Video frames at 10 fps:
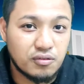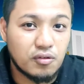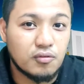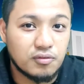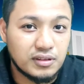
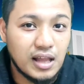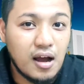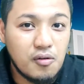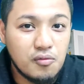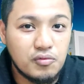So
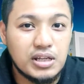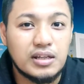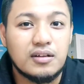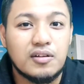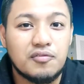now
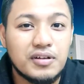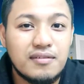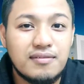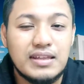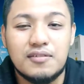the
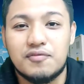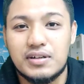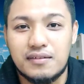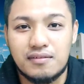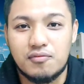first thing first,